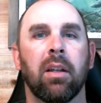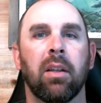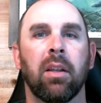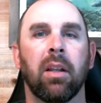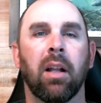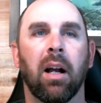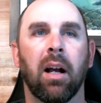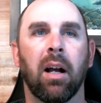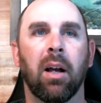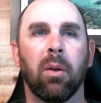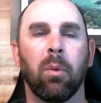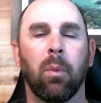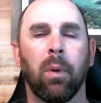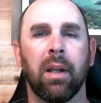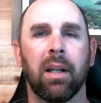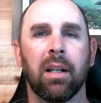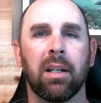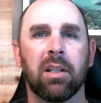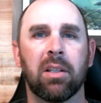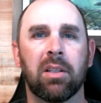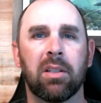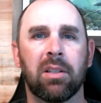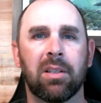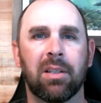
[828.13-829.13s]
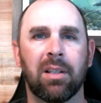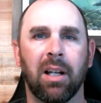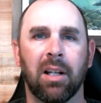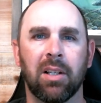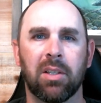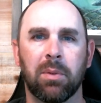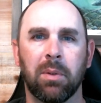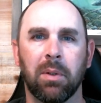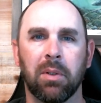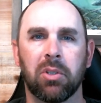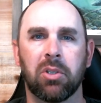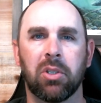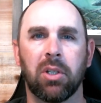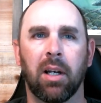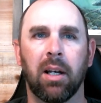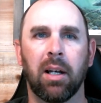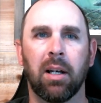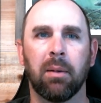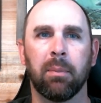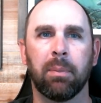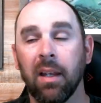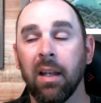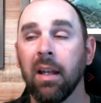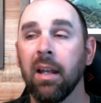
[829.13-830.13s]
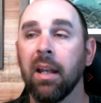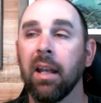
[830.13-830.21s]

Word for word: uh, the way it cuts real sharp.